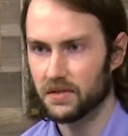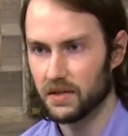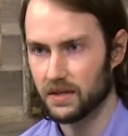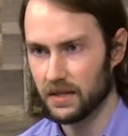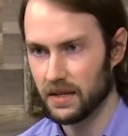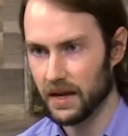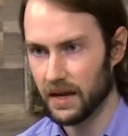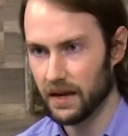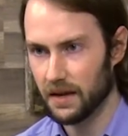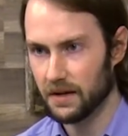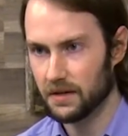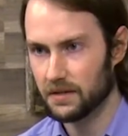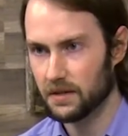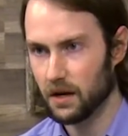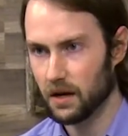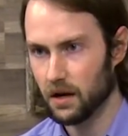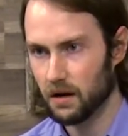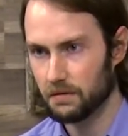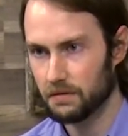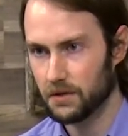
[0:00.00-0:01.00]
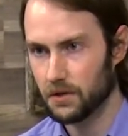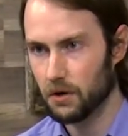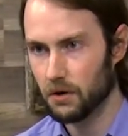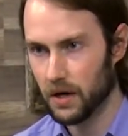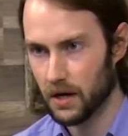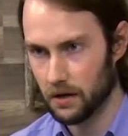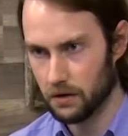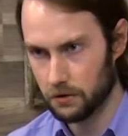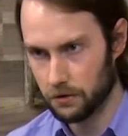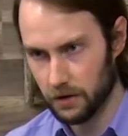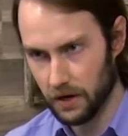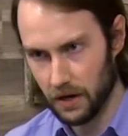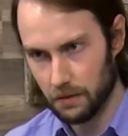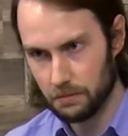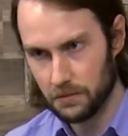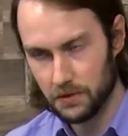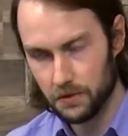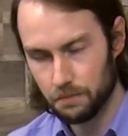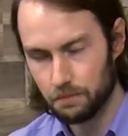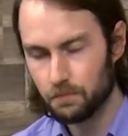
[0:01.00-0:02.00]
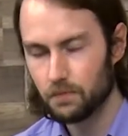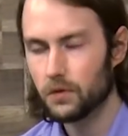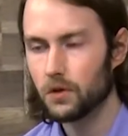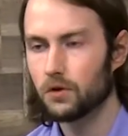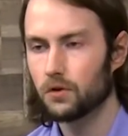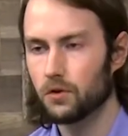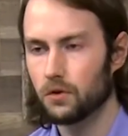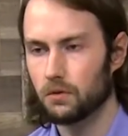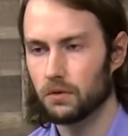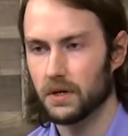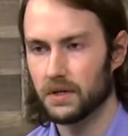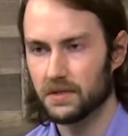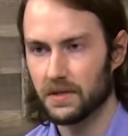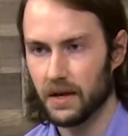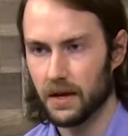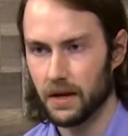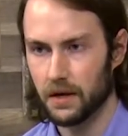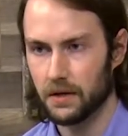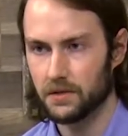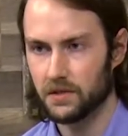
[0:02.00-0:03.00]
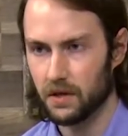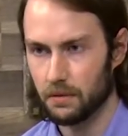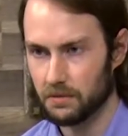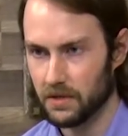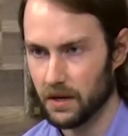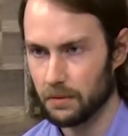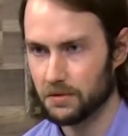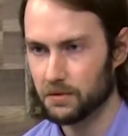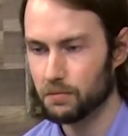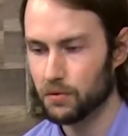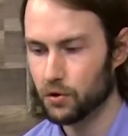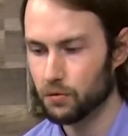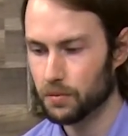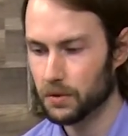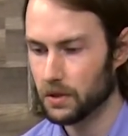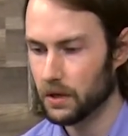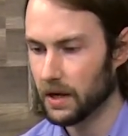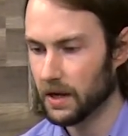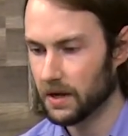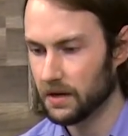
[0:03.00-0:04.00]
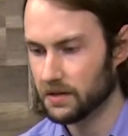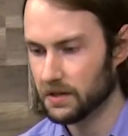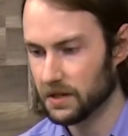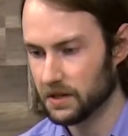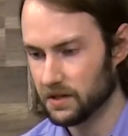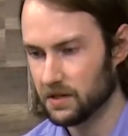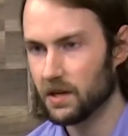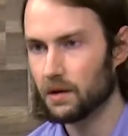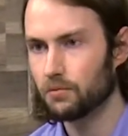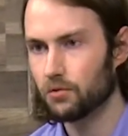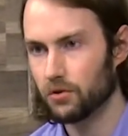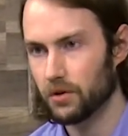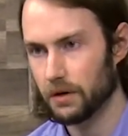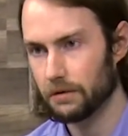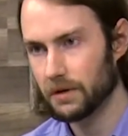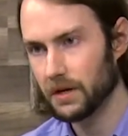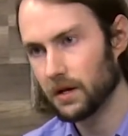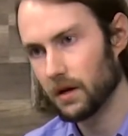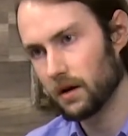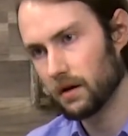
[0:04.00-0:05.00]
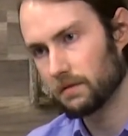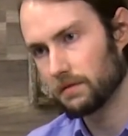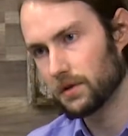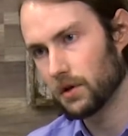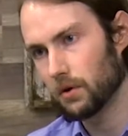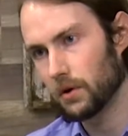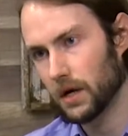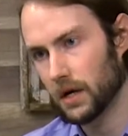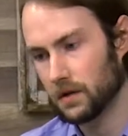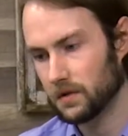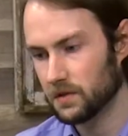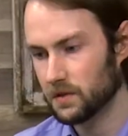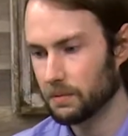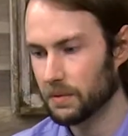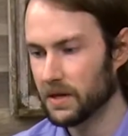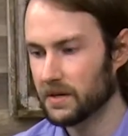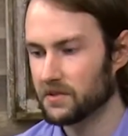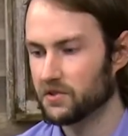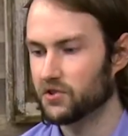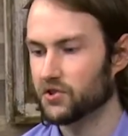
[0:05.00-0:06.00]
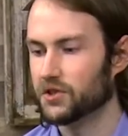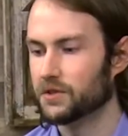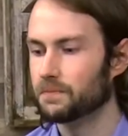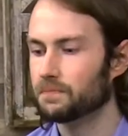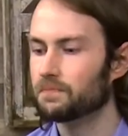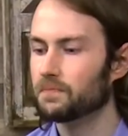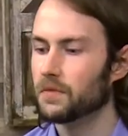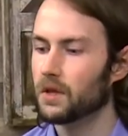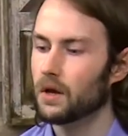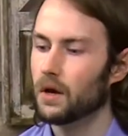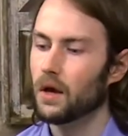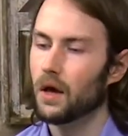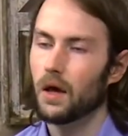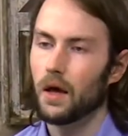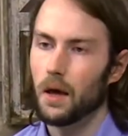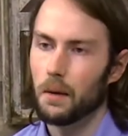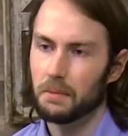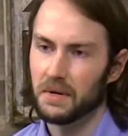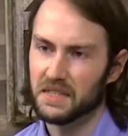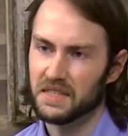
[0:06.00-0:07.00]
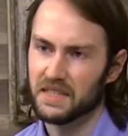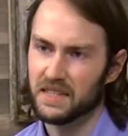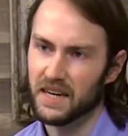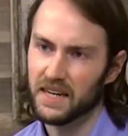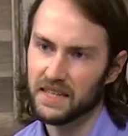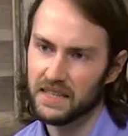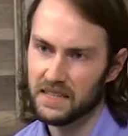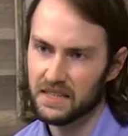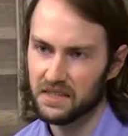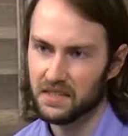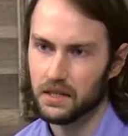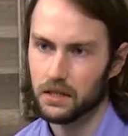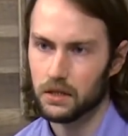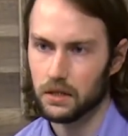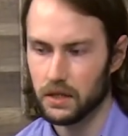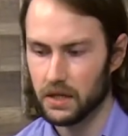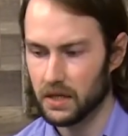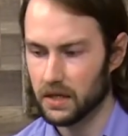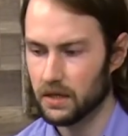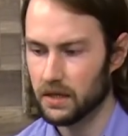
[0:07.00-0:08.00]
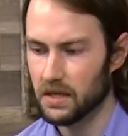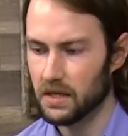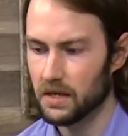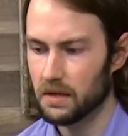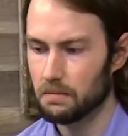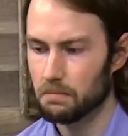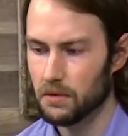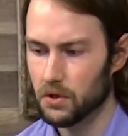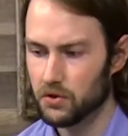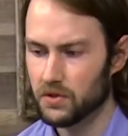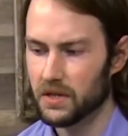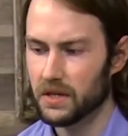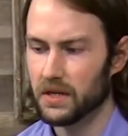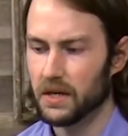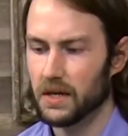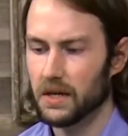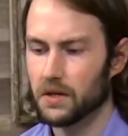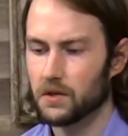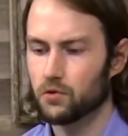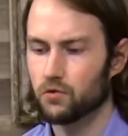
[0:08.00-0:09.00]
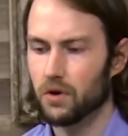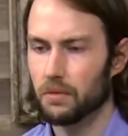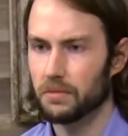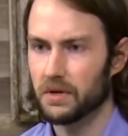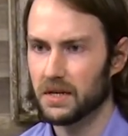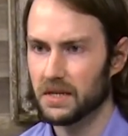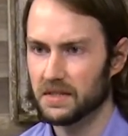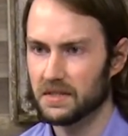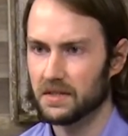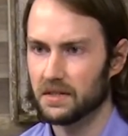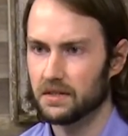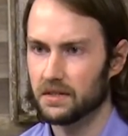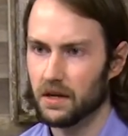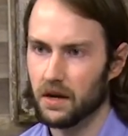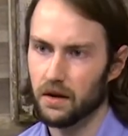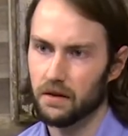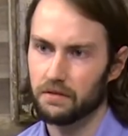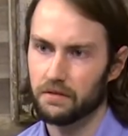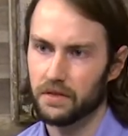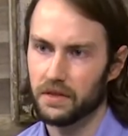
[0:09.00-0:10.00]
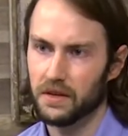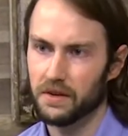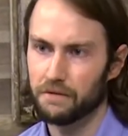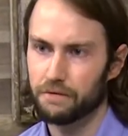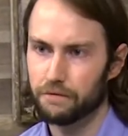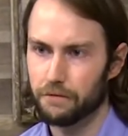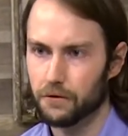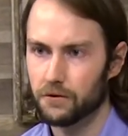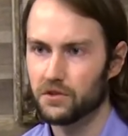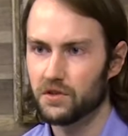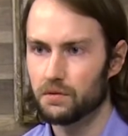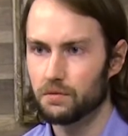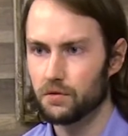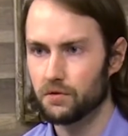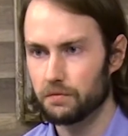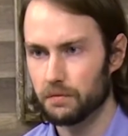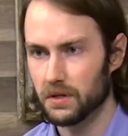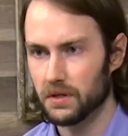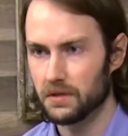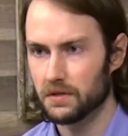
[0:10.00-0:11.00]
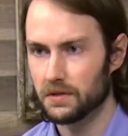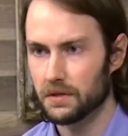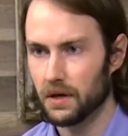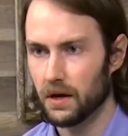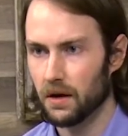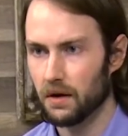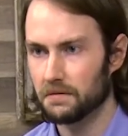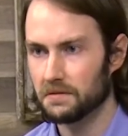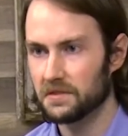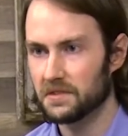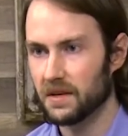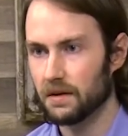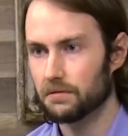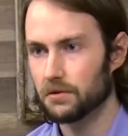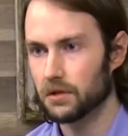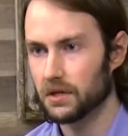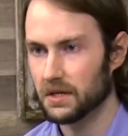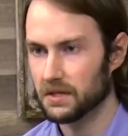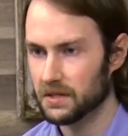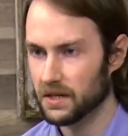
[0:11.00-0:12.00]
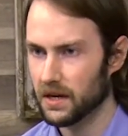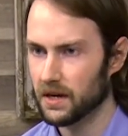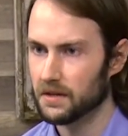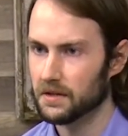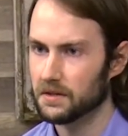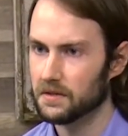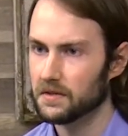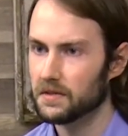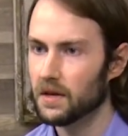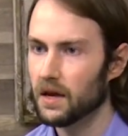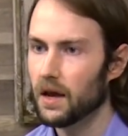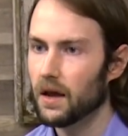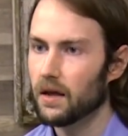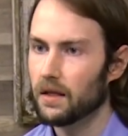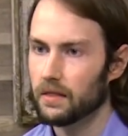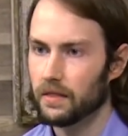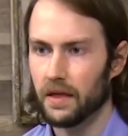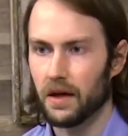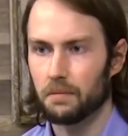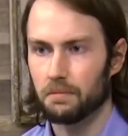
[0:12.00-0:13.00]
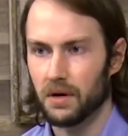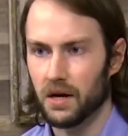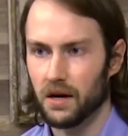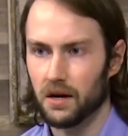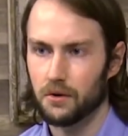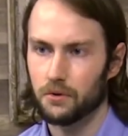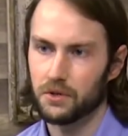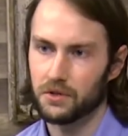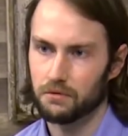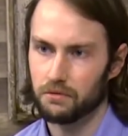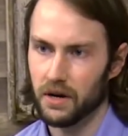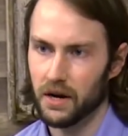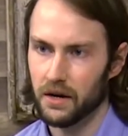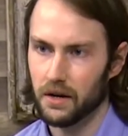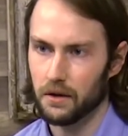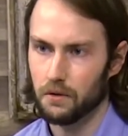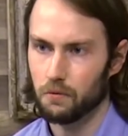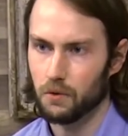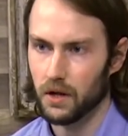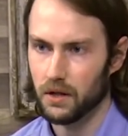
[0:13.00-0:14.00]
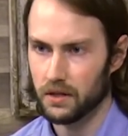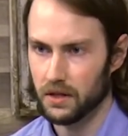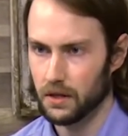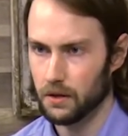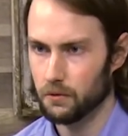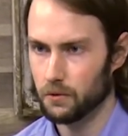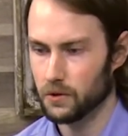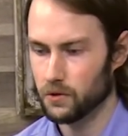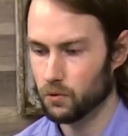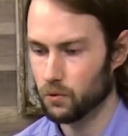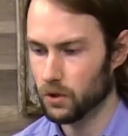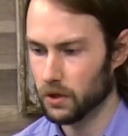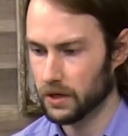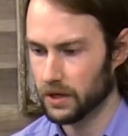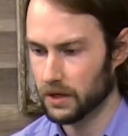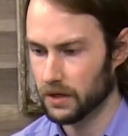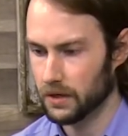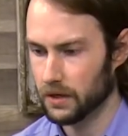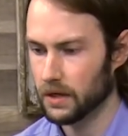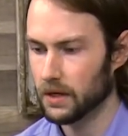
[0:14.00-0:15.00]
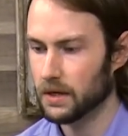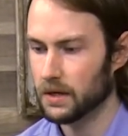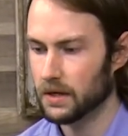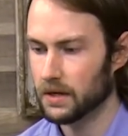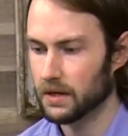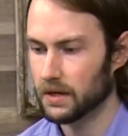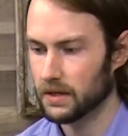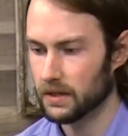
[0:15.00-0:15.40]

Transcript: in the hand of Johann Krebs, who was a sometimes pupil and contemporary of Johann Sebastian. But stylistically, the music is reminiscent of the first movements of several cantatas that Bach was writing while he was working in